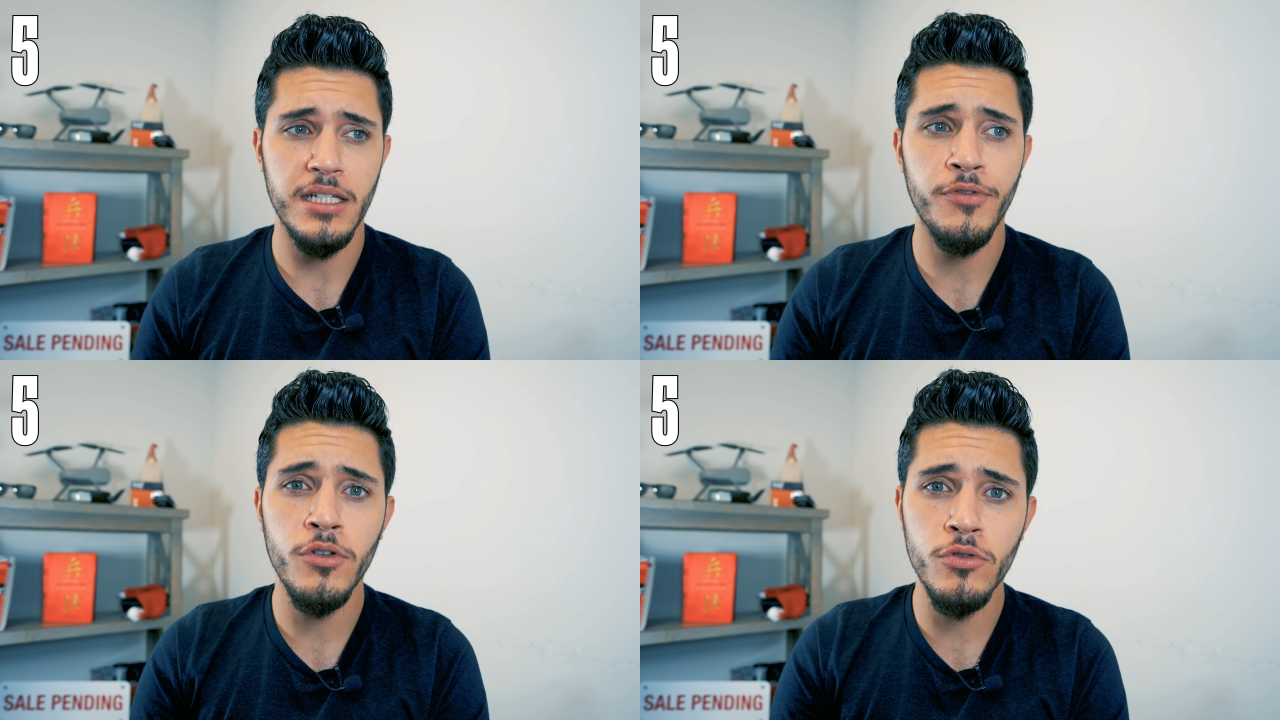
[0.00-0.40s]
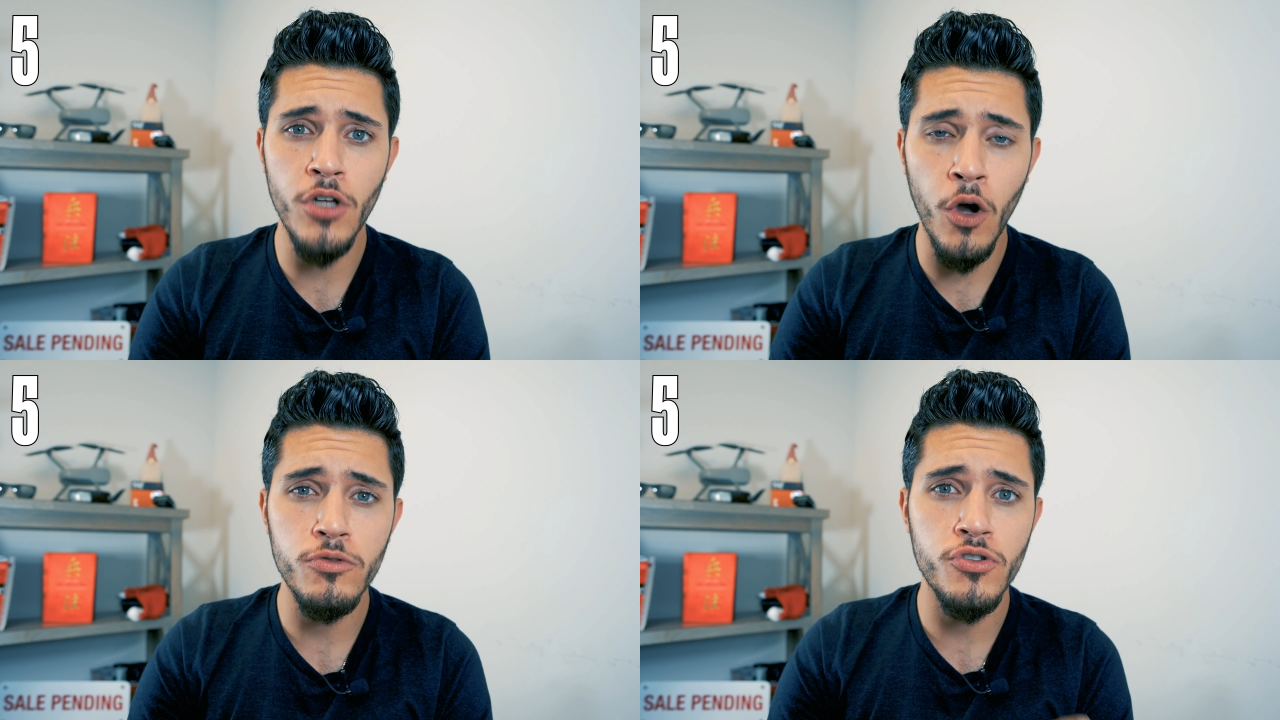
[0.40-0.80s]
If you
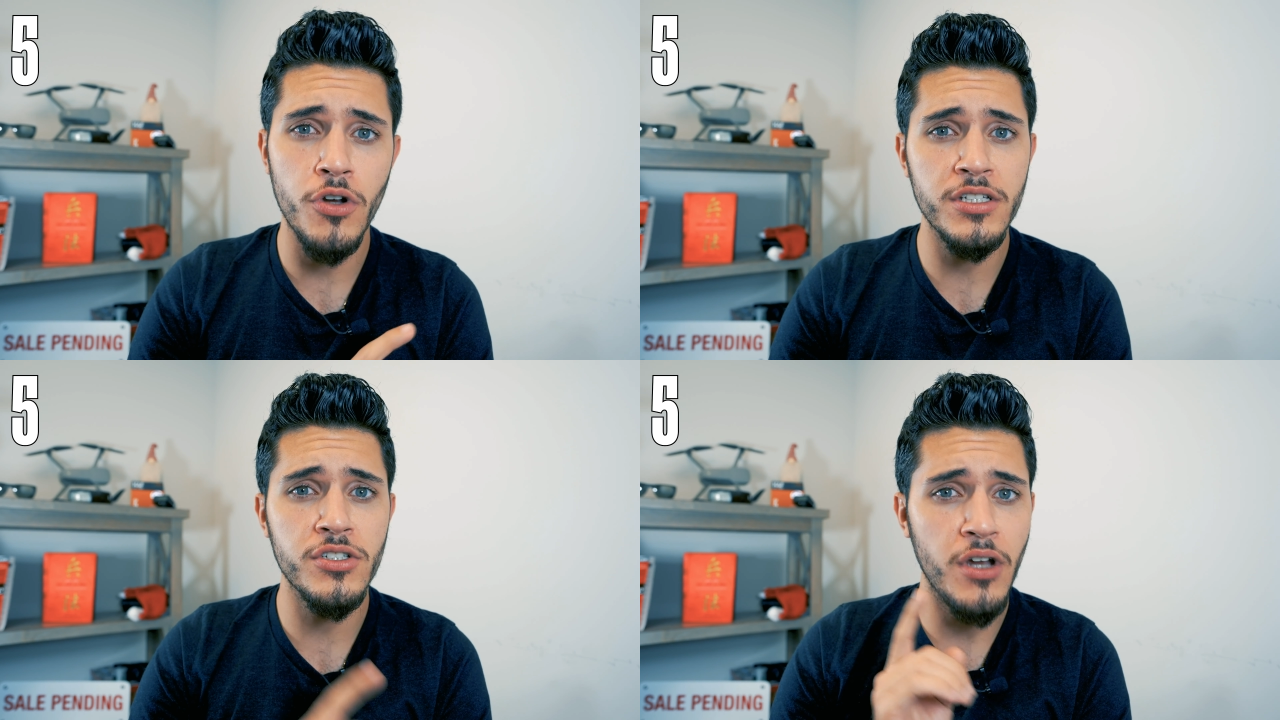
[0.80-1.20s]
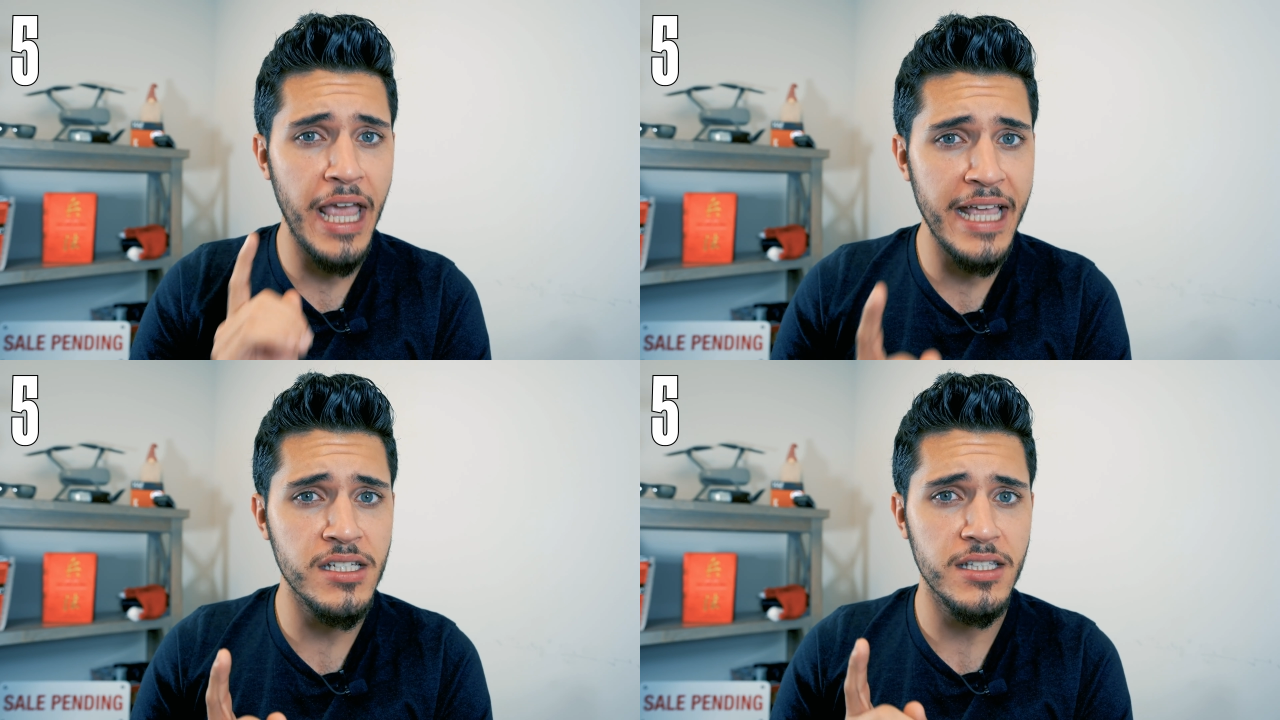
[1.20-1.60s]
don't trust your
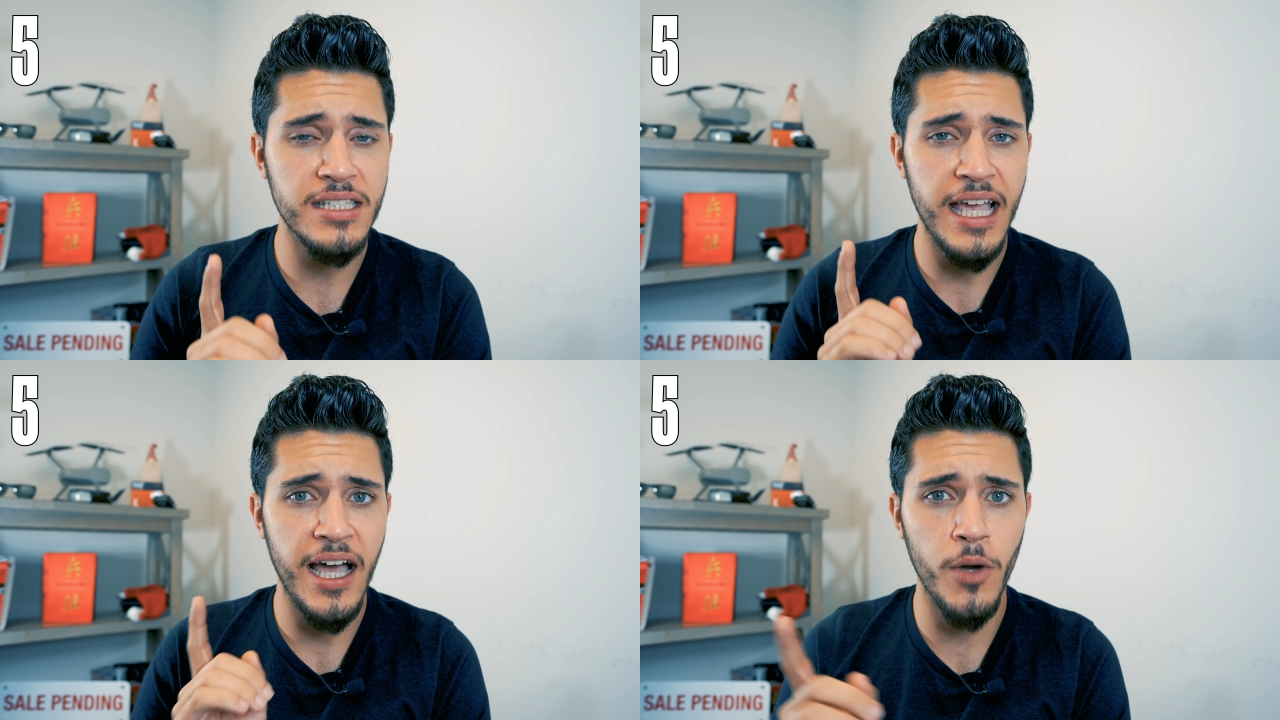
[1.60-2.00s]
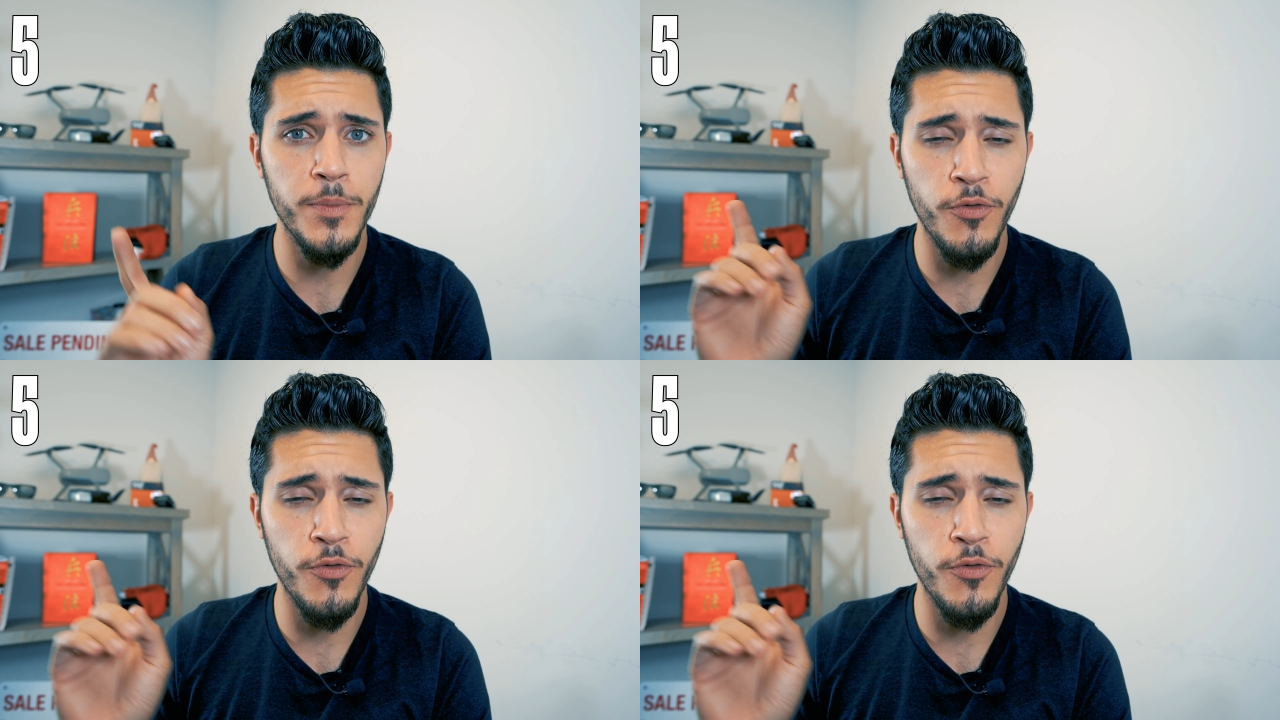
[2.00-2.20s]
agent to help